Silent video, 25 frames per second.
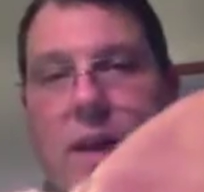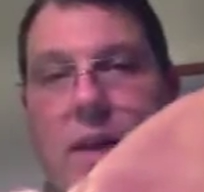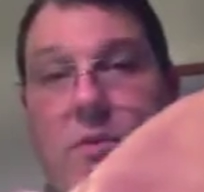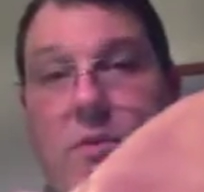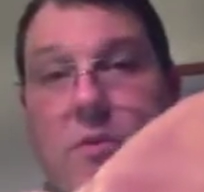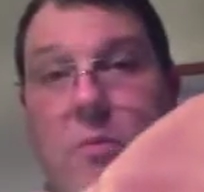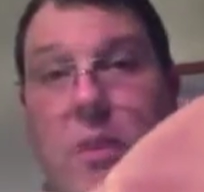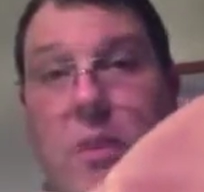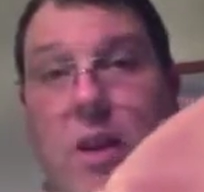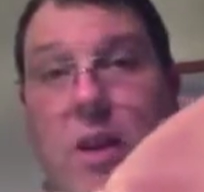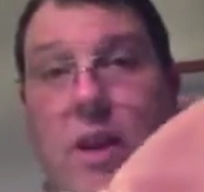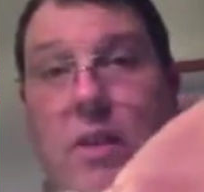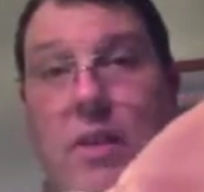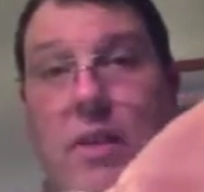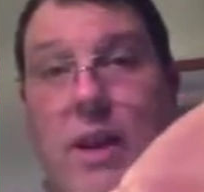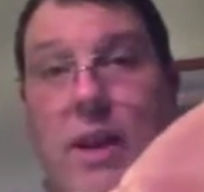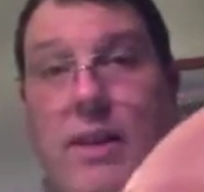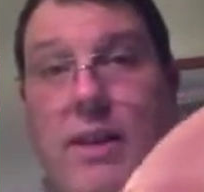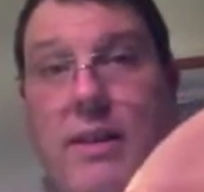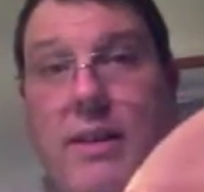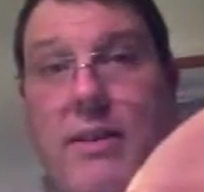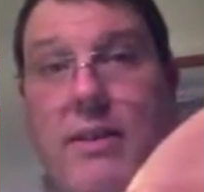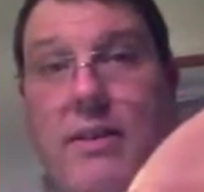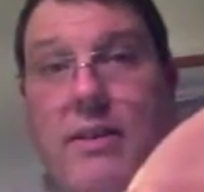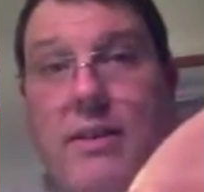small that
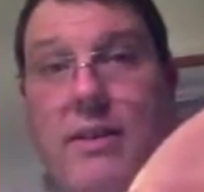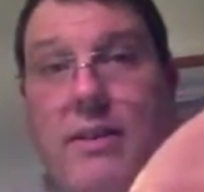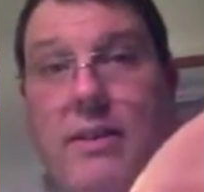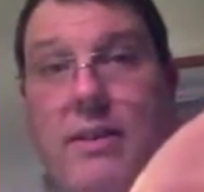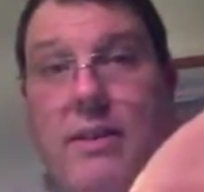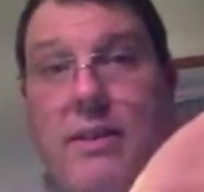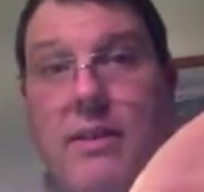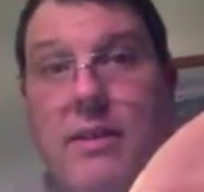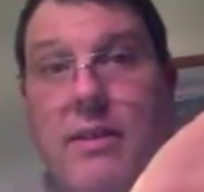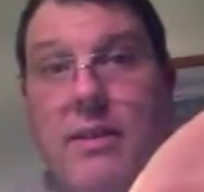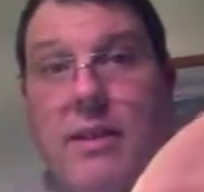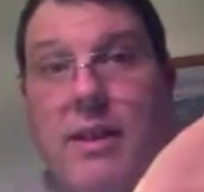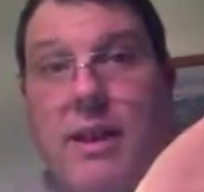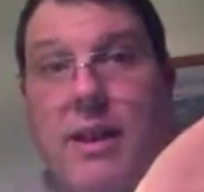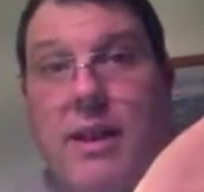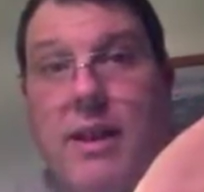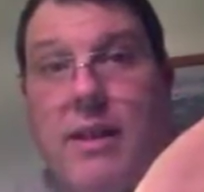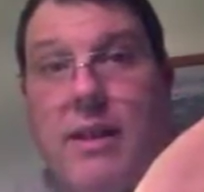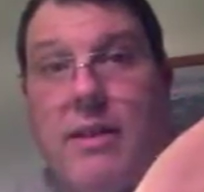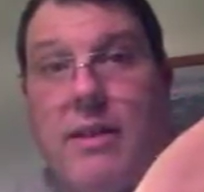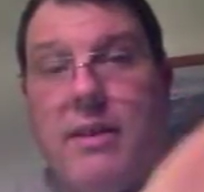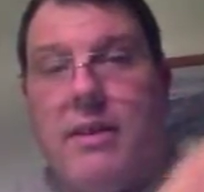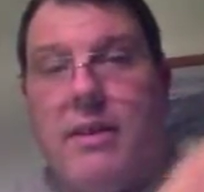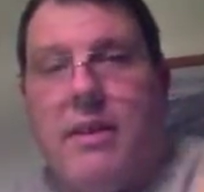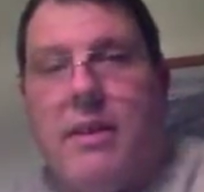is. Okay,
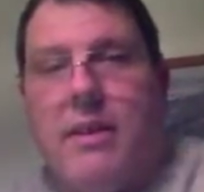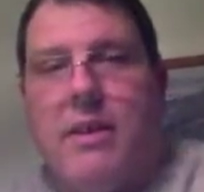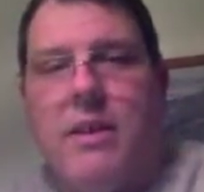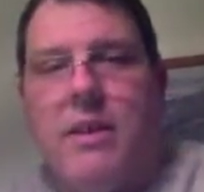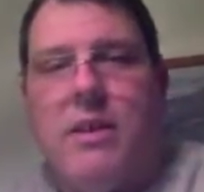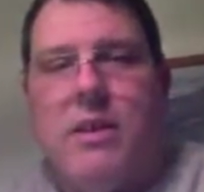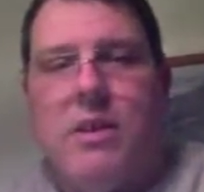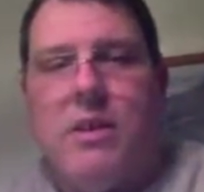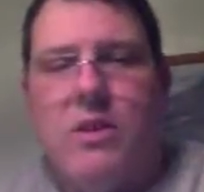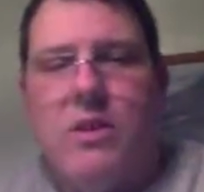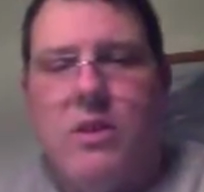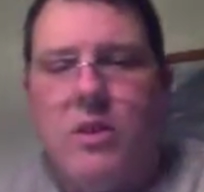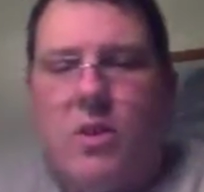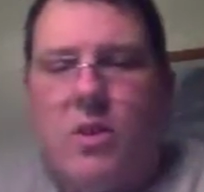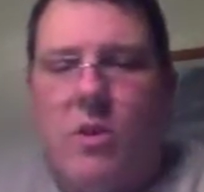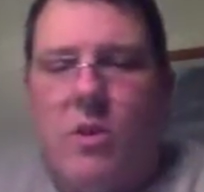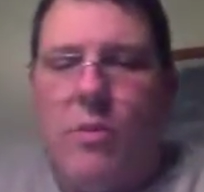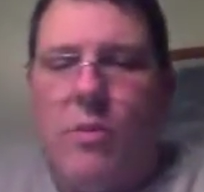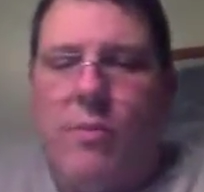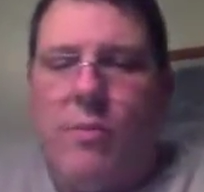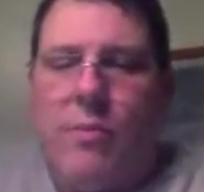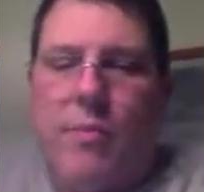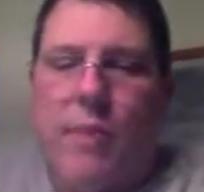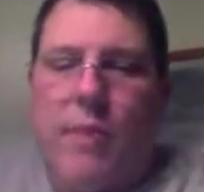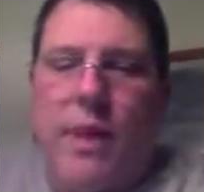
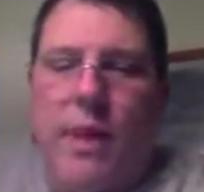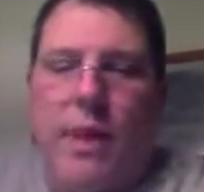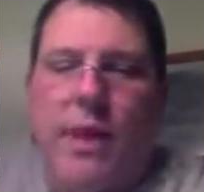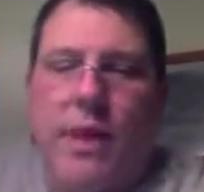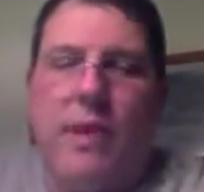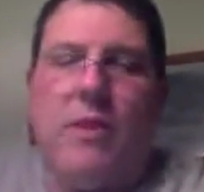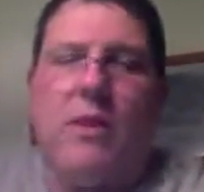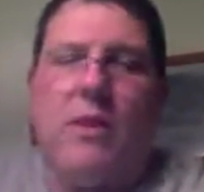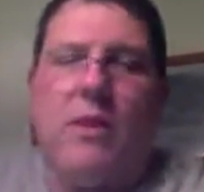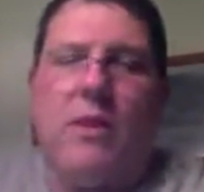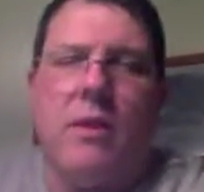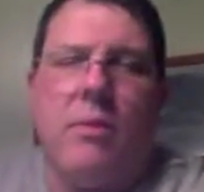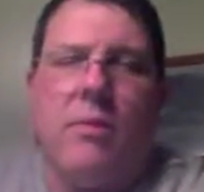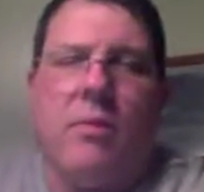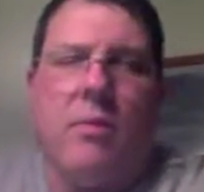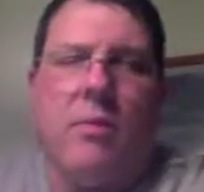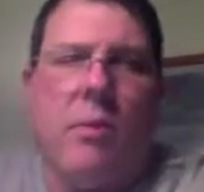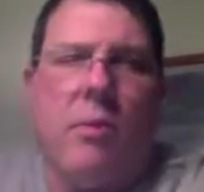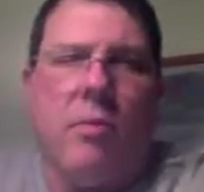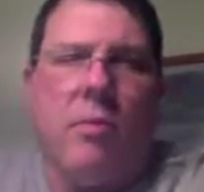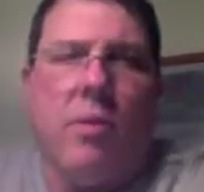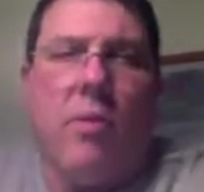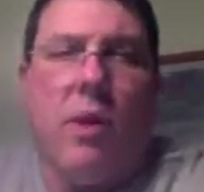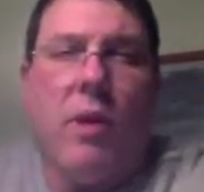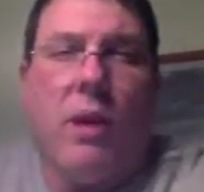so I guess the
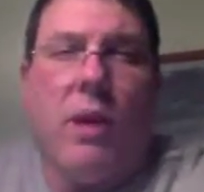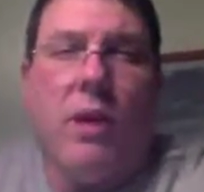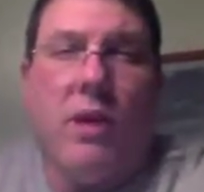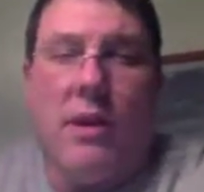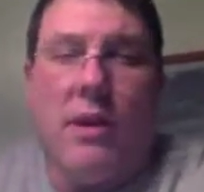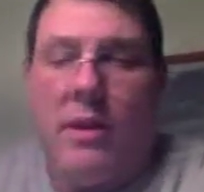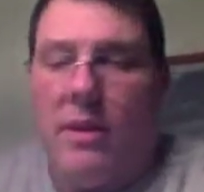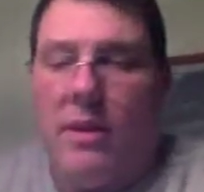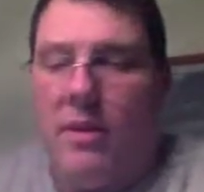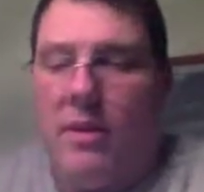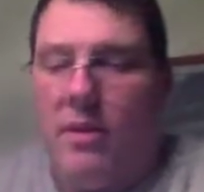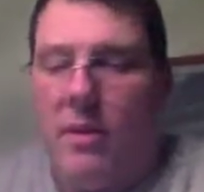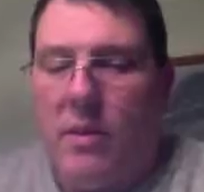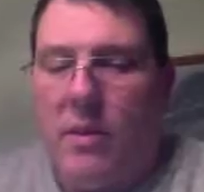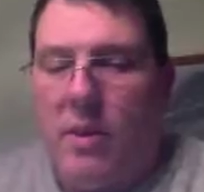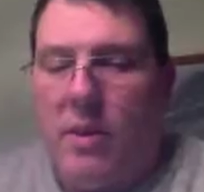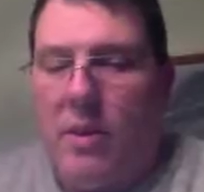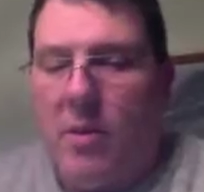point is